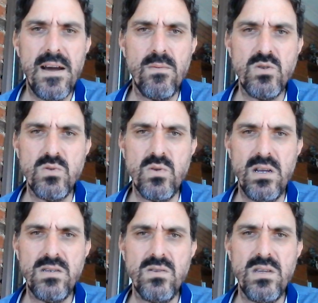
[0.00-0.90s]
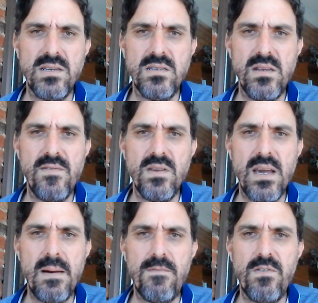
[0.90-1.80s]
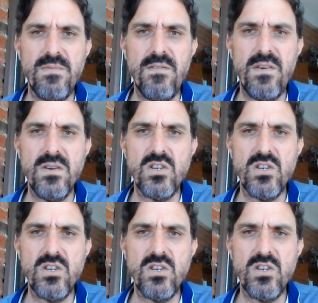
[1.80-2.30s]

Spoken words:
which was released in 2007, come from the very